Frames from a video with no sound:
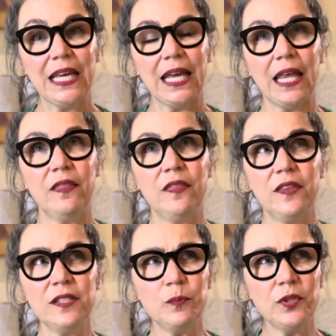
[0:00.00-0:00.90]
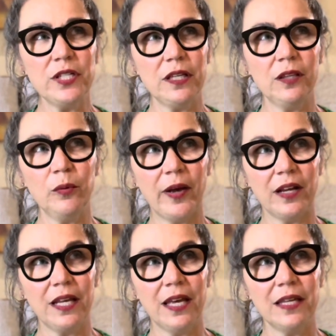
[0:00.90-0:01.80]
And this particular
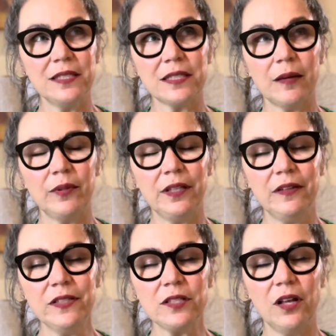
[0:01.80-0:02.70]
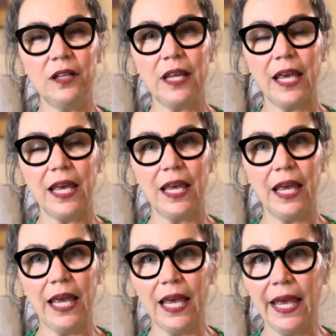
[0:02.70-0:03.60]
podcast, I believe, is called
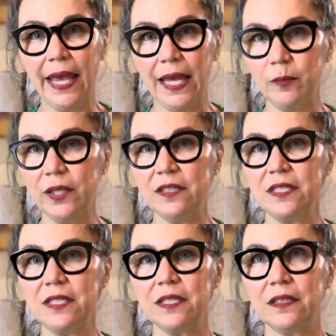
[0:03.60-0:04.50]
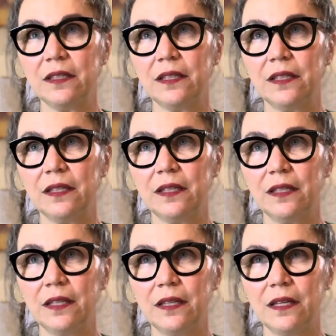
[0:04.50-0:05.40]
Amy's
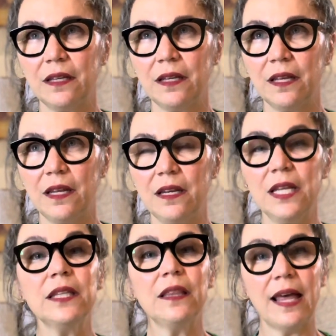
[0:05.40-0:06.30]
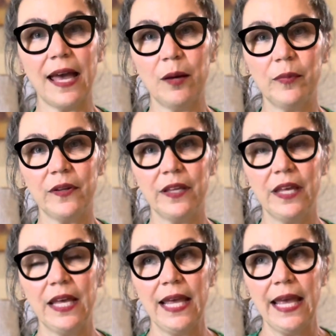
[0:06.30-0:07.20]
Knit Lab.
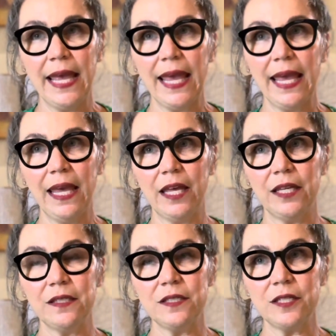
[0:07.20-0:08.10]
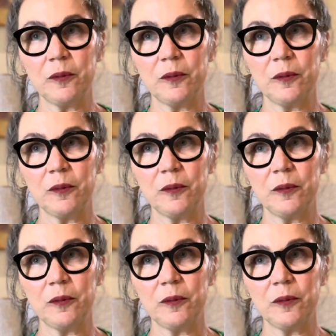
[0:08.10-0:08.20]
And